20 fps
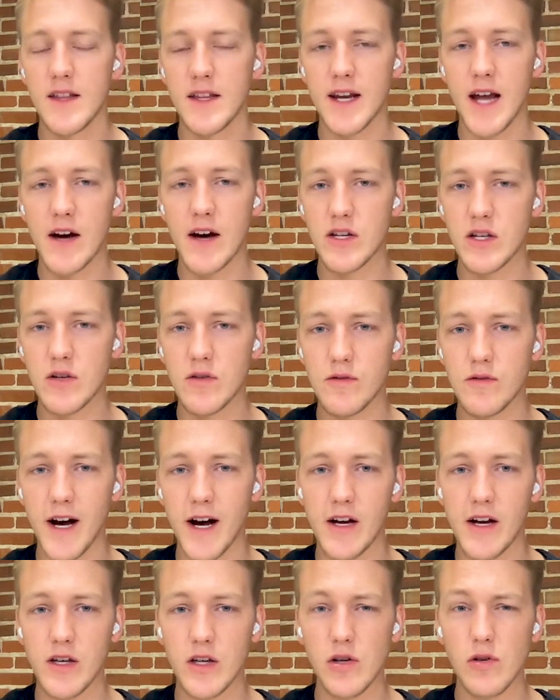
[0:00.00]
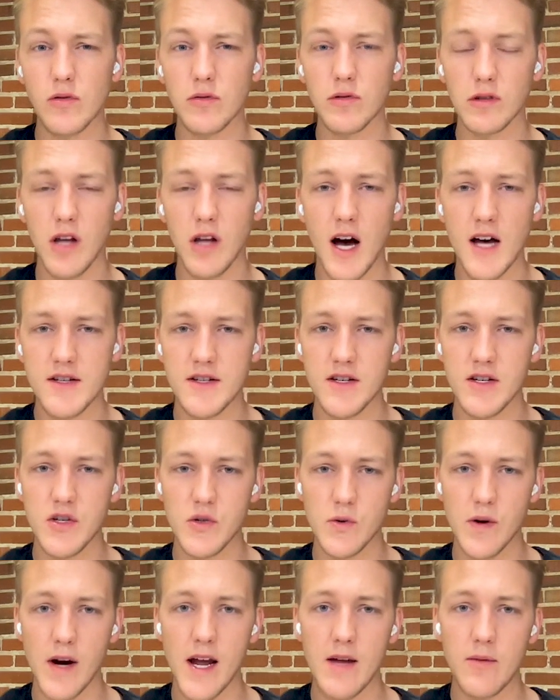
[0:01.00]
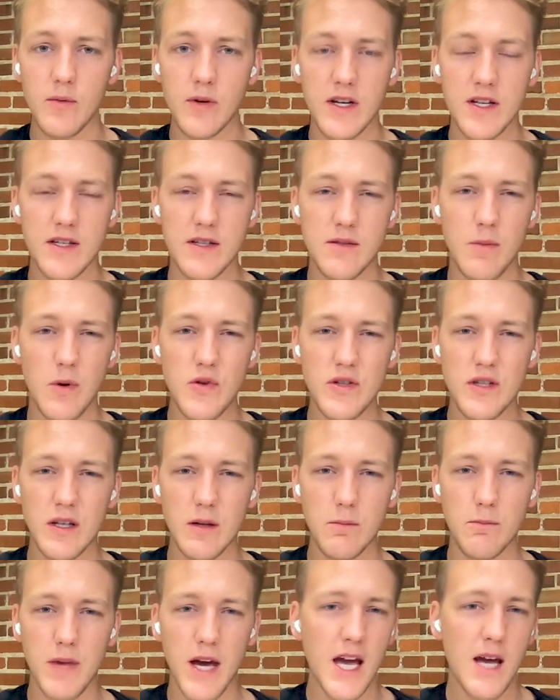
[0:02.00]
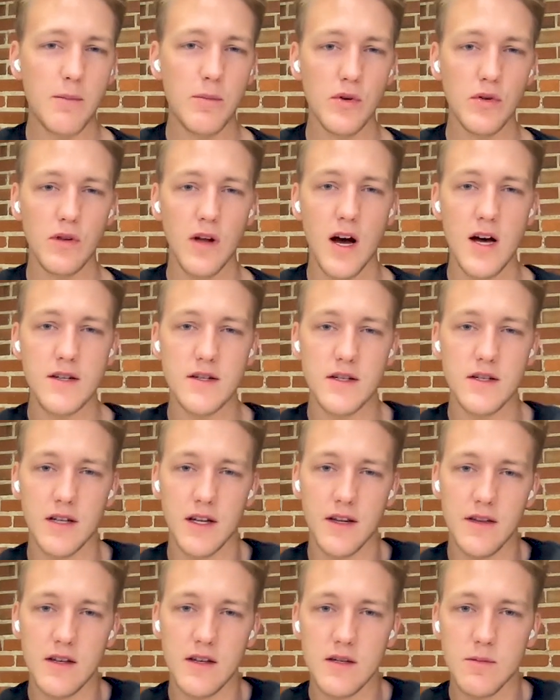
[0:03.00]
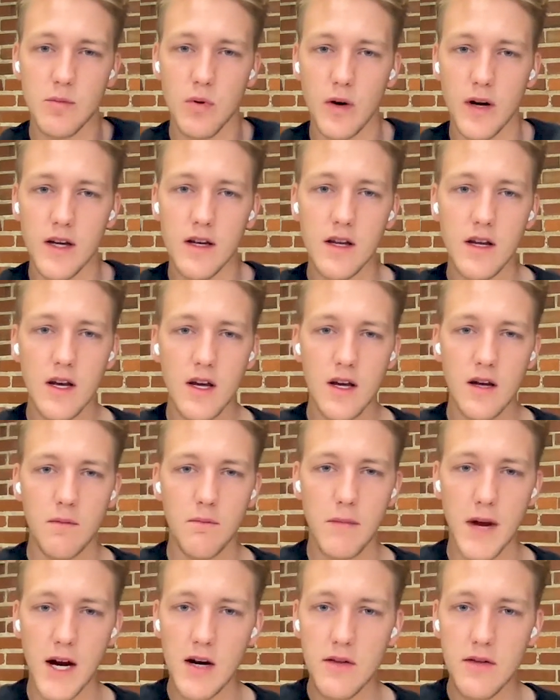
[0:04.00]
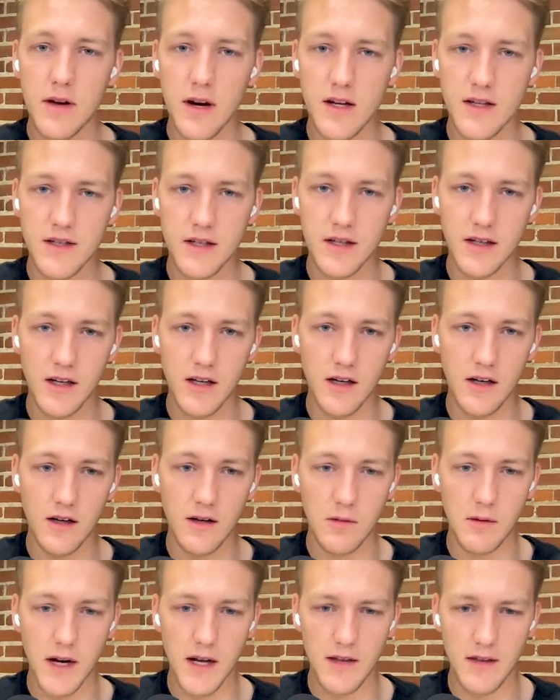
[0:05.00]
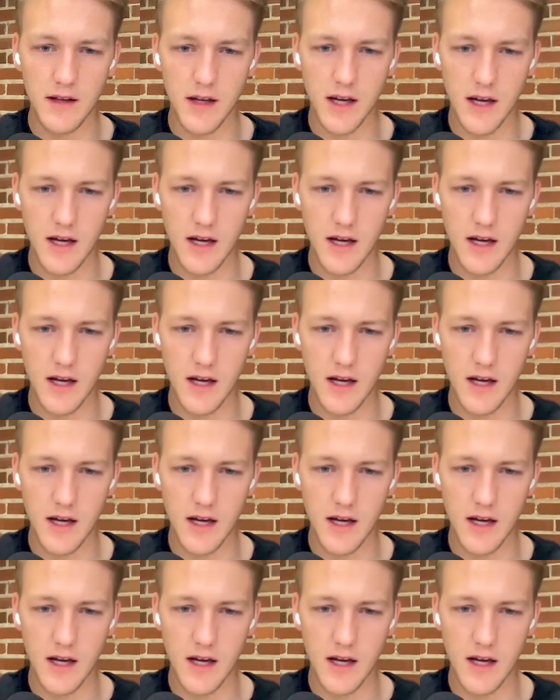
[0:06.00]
And then how do you value losses, right? When it's mostly paper losses at this point. Marathon's in here, right?